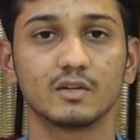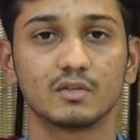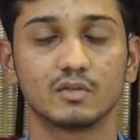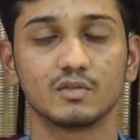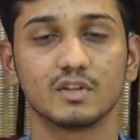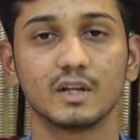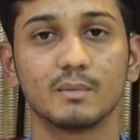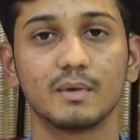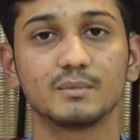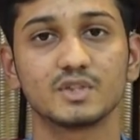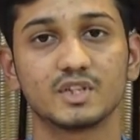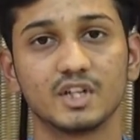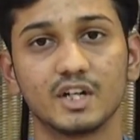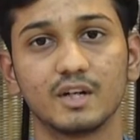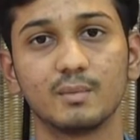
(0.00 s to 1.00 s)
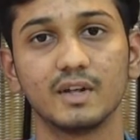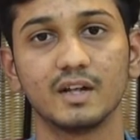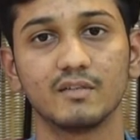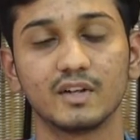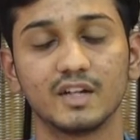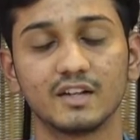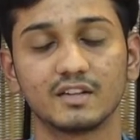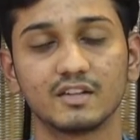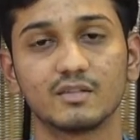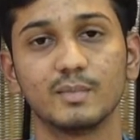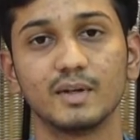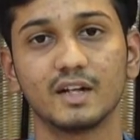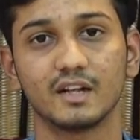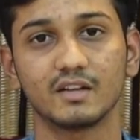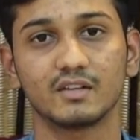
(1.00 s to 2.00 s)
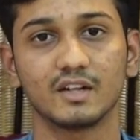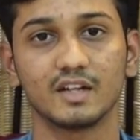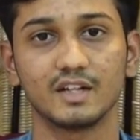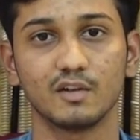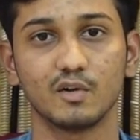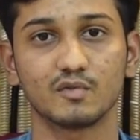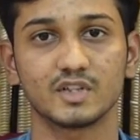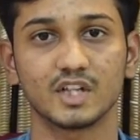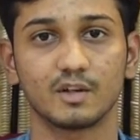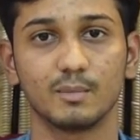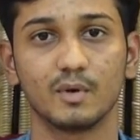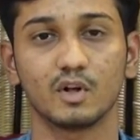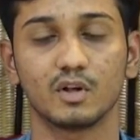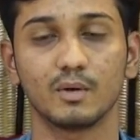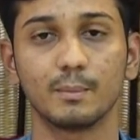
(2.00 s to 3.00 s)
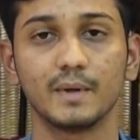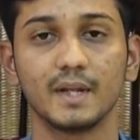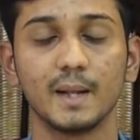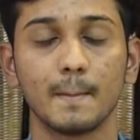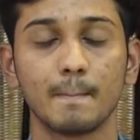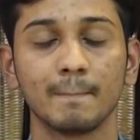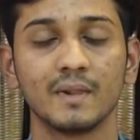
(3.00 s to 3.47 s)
Susan ma'am shared me one assessment test in the of Checkpoint company.